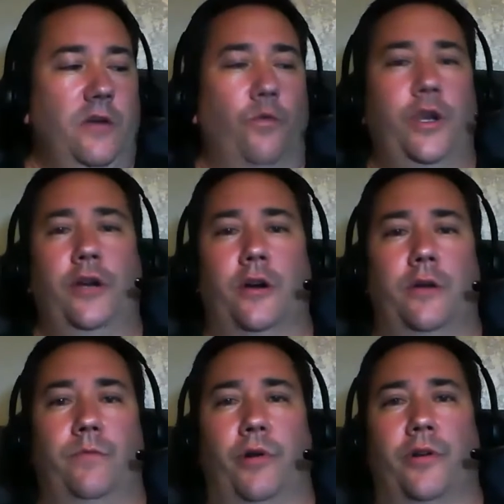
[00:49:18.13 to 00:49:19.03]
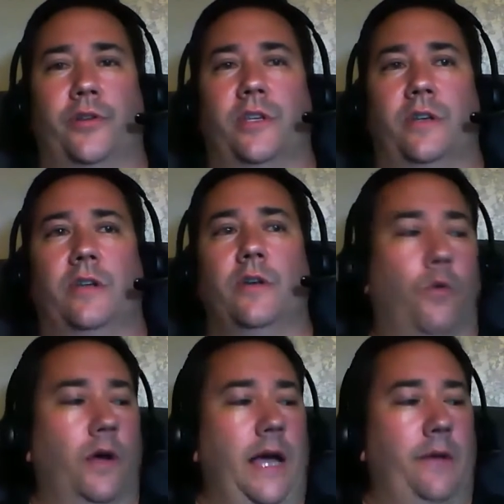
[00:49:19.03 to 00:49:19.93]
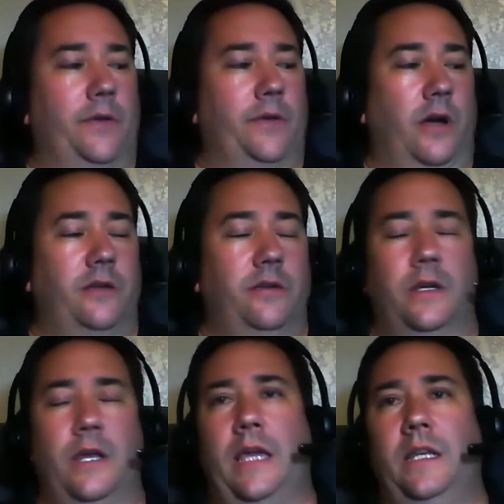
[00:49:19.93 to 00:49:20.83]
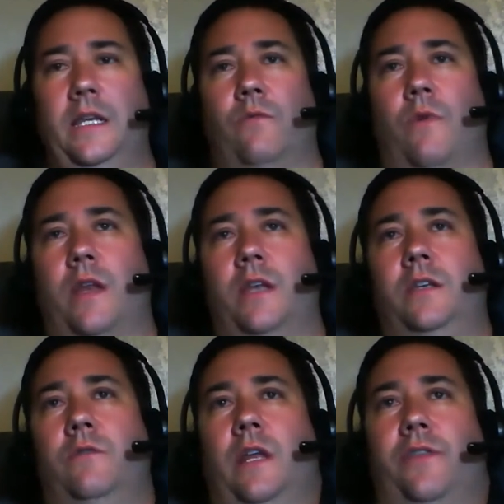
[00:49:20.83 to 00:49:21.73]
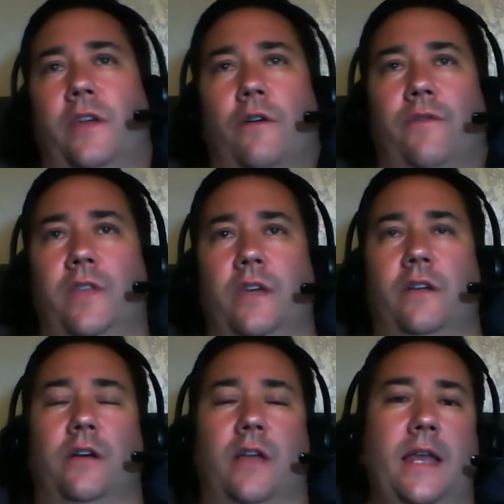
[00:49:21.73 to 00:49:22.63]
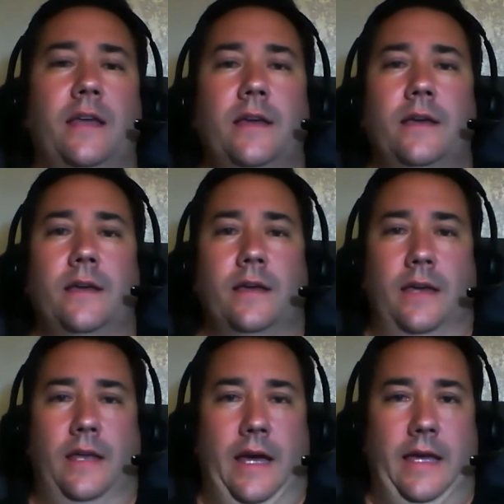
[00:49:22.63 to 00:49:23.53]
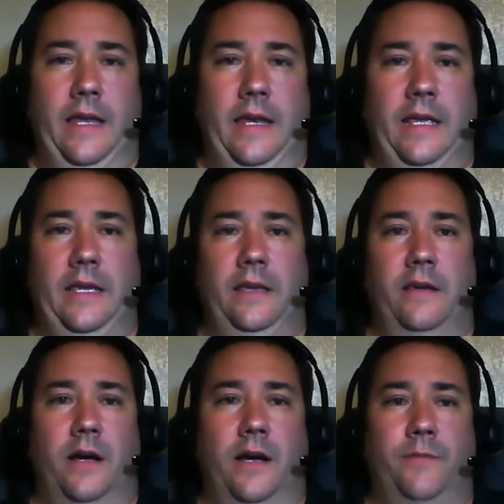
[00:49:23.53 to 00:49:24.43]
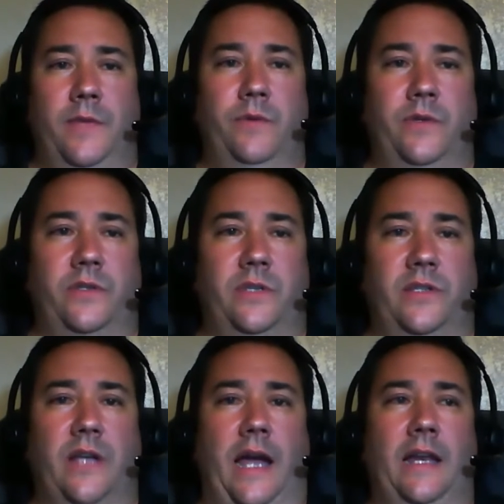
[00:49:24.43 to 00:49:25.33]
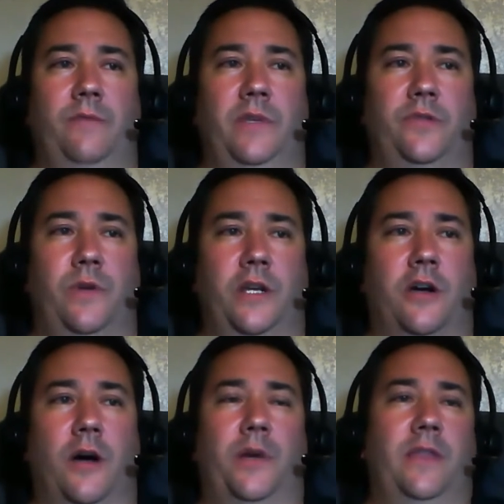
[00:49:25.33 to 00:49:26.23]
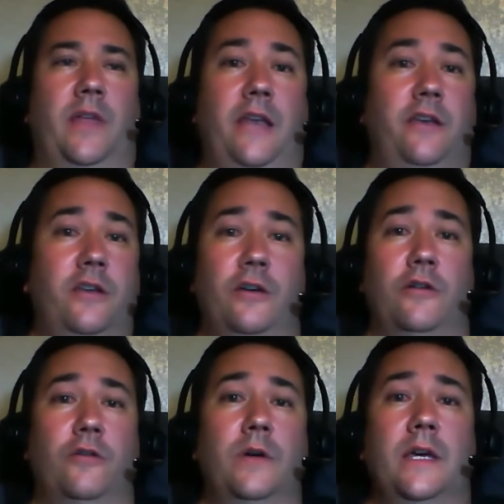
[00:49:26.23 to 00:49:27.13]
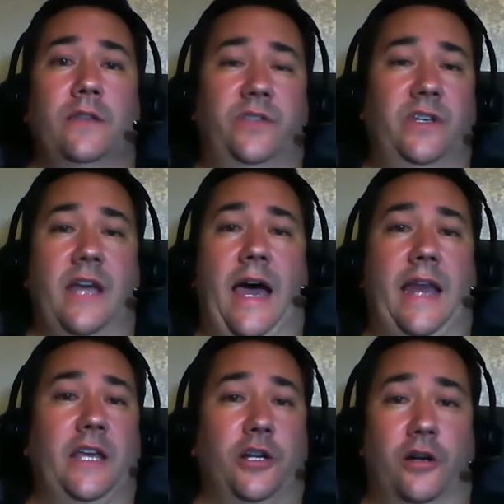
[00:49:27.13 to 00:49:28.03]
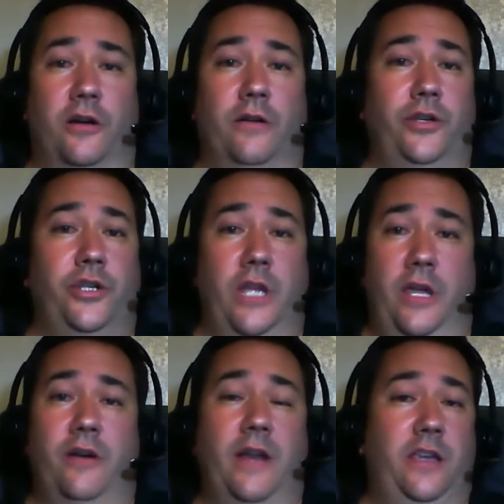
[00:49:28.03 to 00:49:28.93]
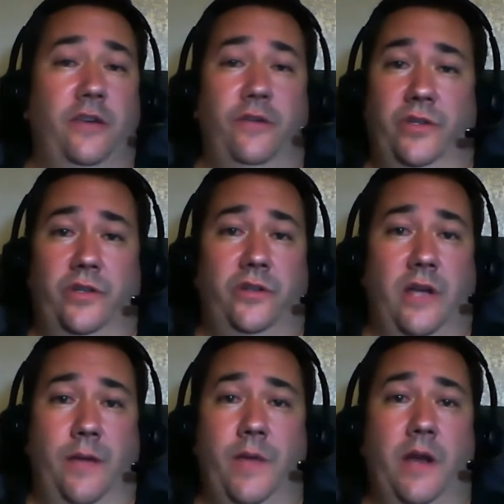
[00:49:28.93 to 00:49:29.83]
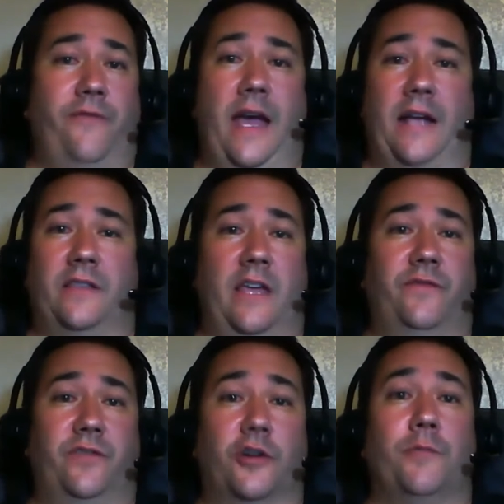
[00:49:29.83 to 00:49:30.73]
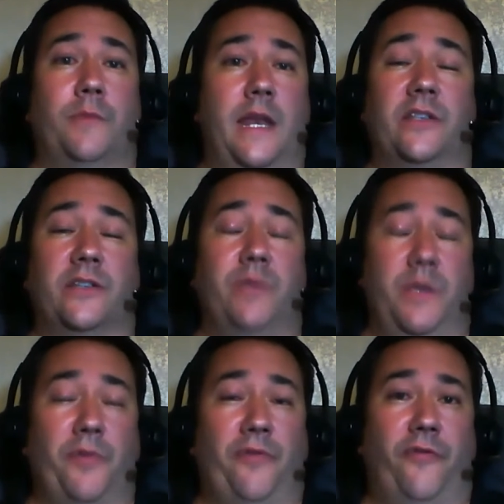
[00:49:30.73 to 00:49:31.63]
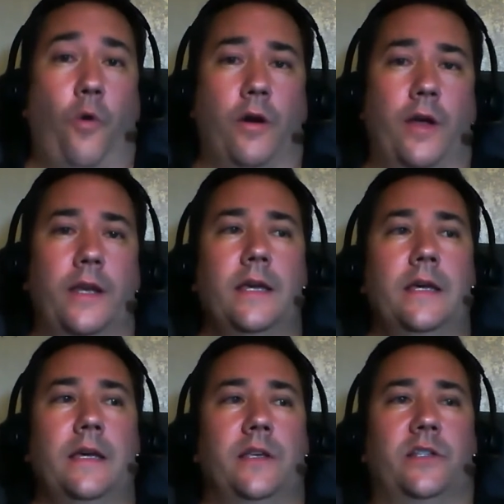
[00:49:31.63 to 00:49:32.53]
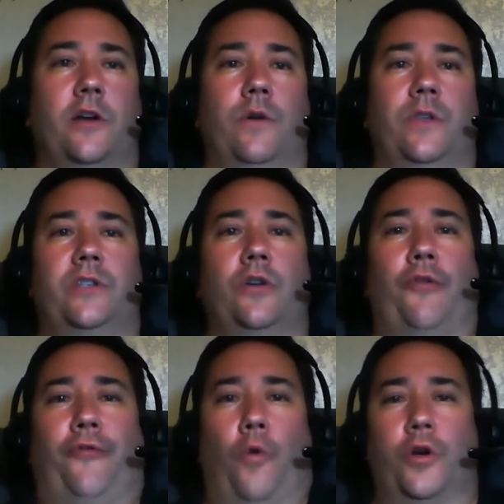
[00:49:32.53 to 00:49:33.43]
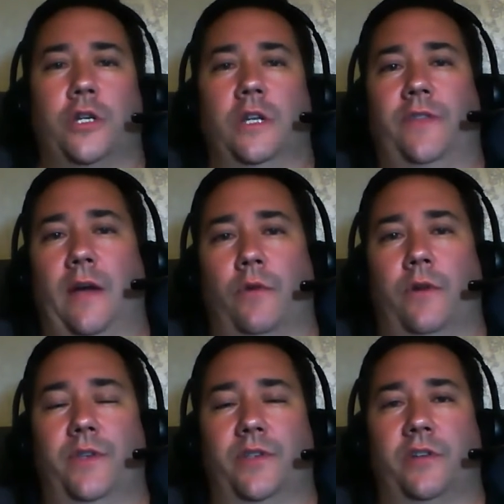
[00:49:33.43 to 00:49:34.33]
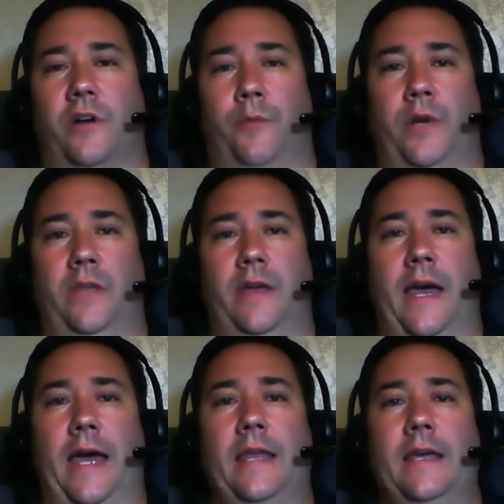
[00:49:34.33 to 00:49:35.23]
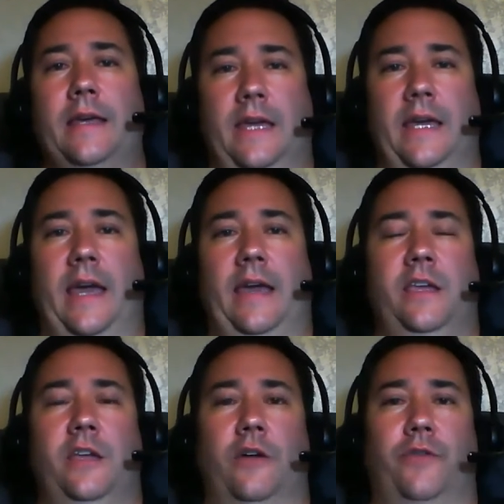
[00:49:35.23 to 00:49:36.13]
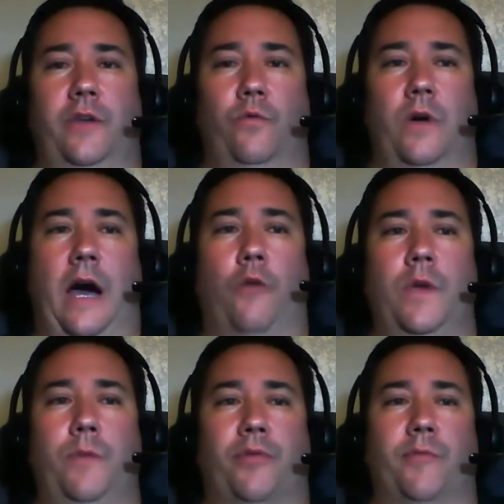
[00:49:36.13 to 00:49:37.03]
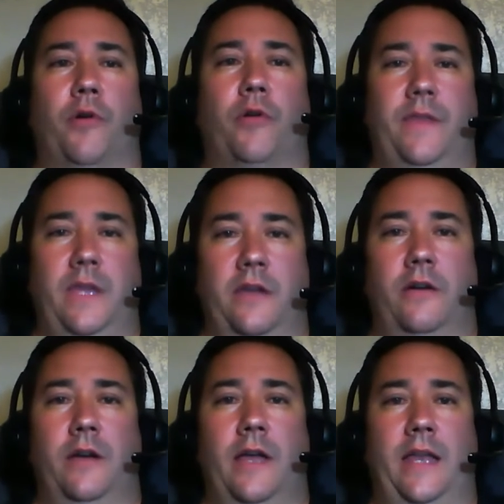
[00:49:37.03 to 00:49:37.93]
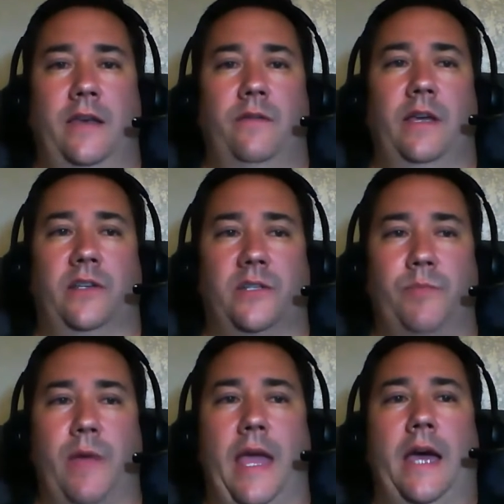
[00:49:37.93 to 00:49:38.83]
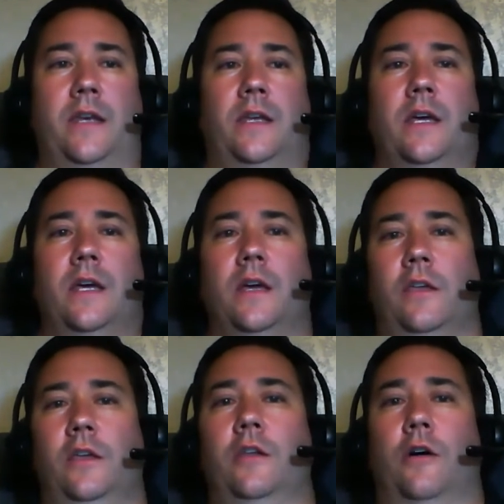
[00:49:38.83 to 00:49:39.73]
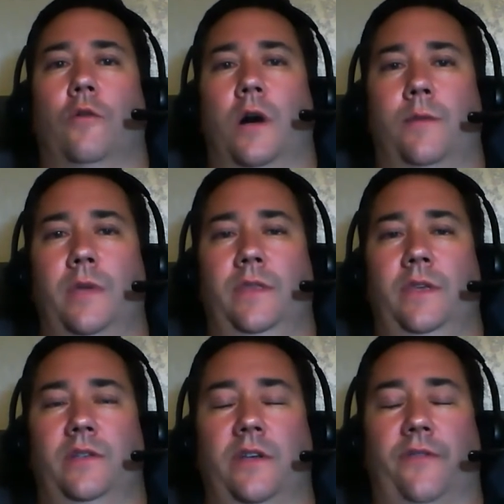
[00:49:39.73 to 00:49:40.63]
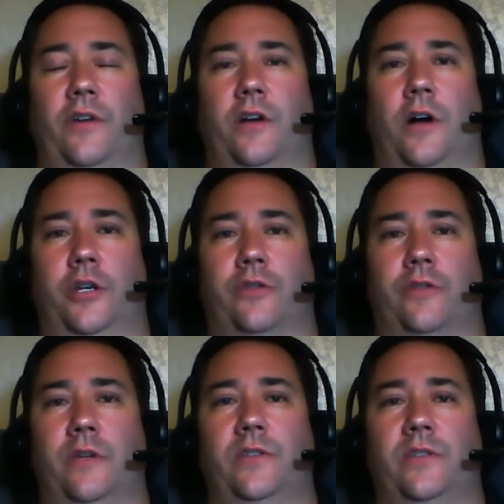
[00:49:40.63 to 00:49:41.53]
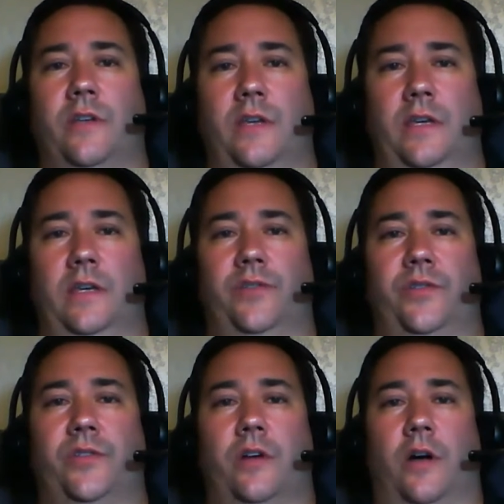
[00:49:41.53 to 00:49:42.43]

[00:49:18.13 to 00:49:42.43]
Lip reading: when you're in person. Well, one guy I was talking to today, he didn't want to do anything over the internet, and he was deciding between a company that I knew did not encourage internet usage. As a matter of fact, they've terminated some people for it. So it's so fortunate that we're in this company that how we promote on the internet and expand, in these different countries is